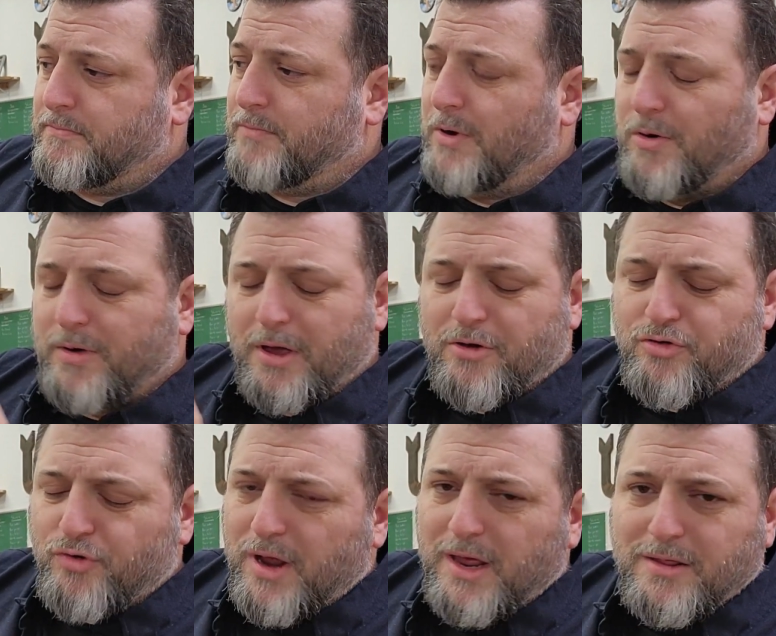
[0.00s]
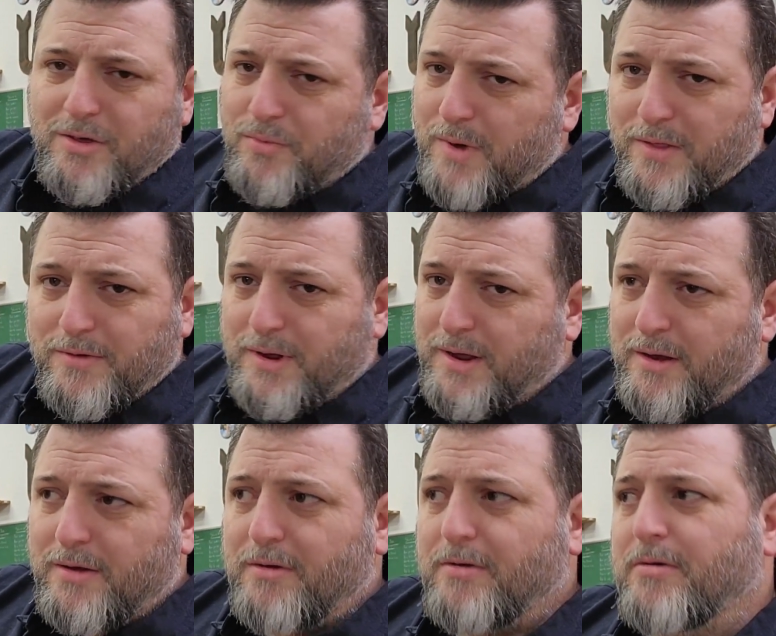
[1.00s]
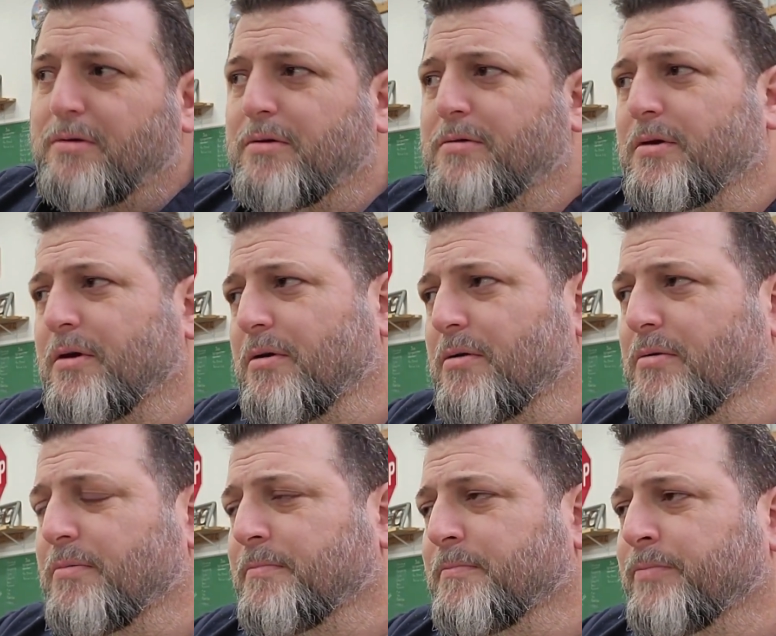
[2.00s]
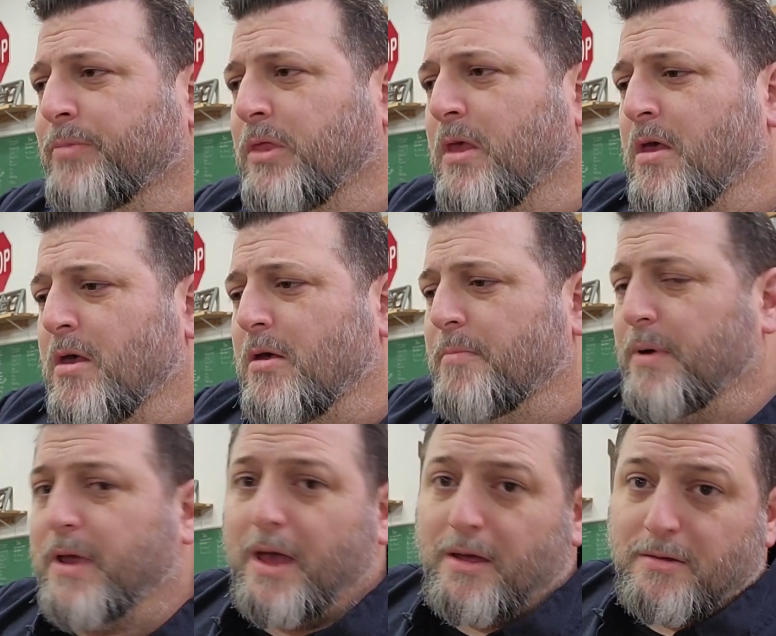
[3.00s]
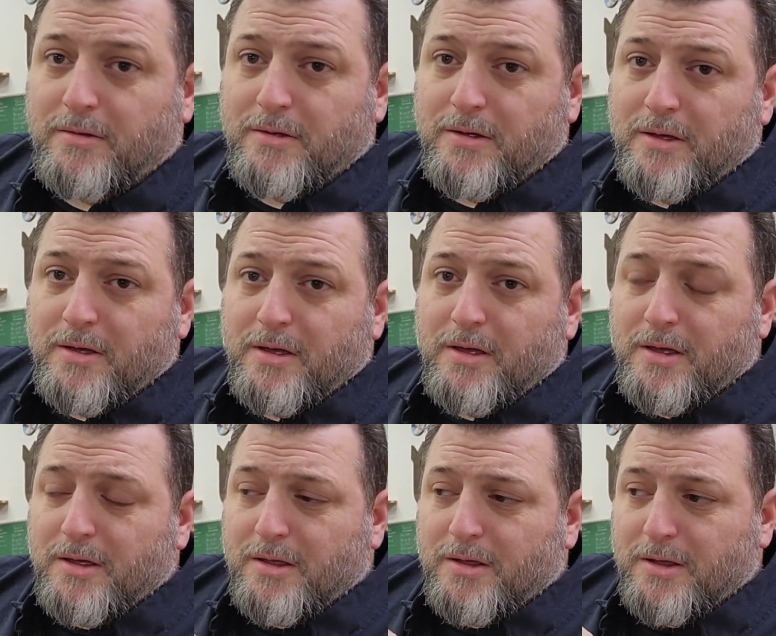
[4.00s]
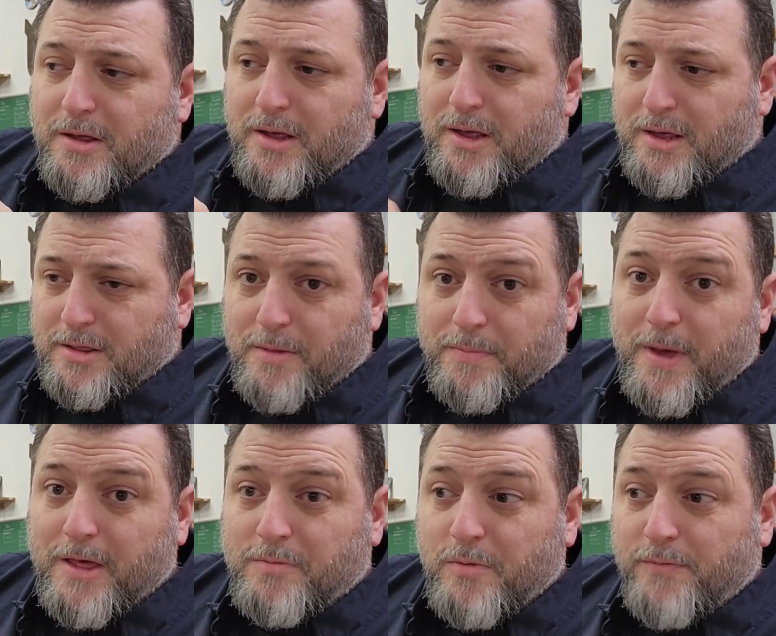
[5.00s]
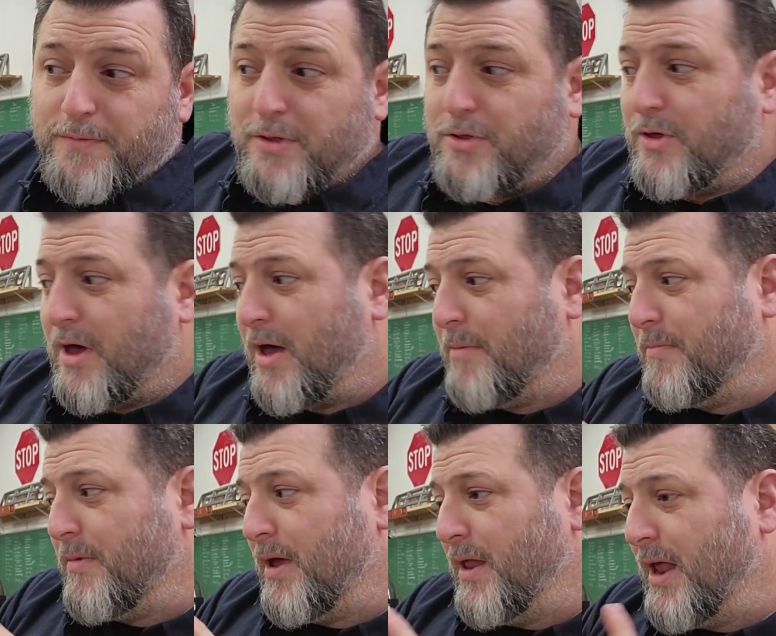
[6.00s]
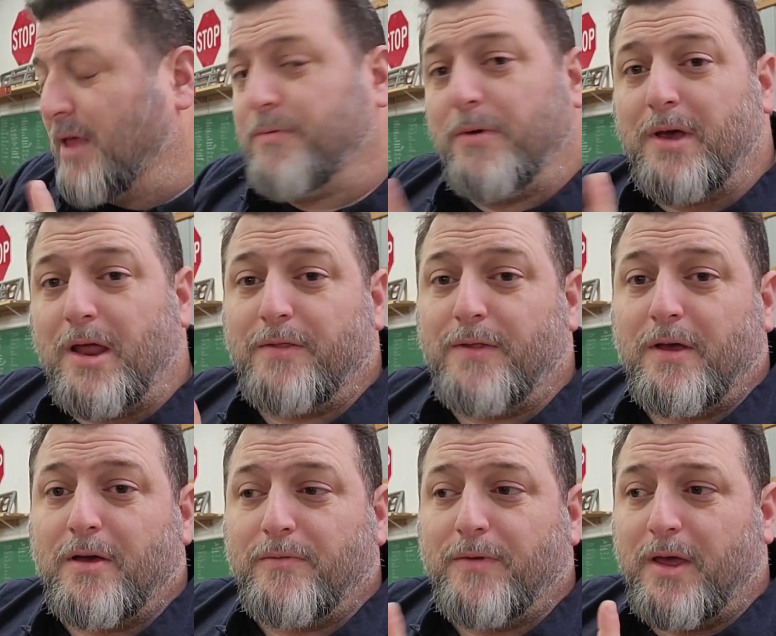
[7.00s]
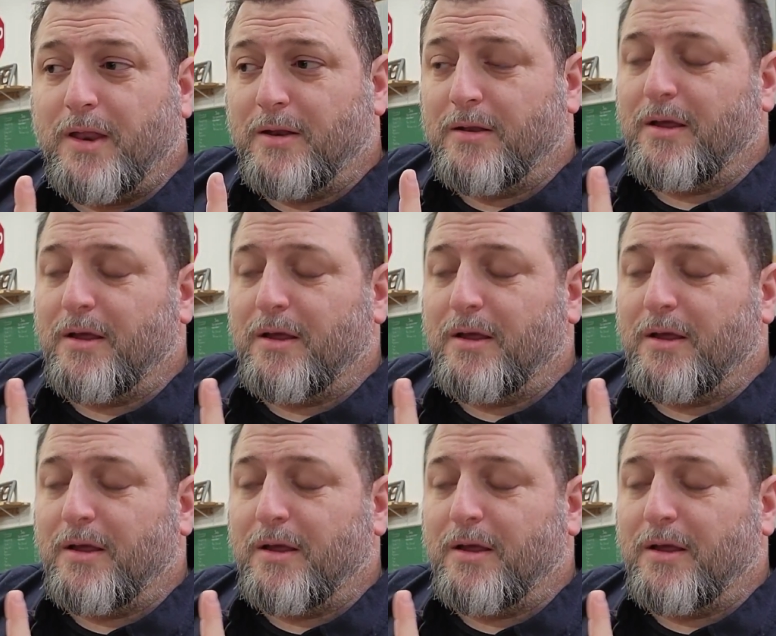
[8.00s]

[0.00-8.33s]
We don't get crazy weather here. So, but yeah, it's the best move for the shop. And that's what you got to think of. And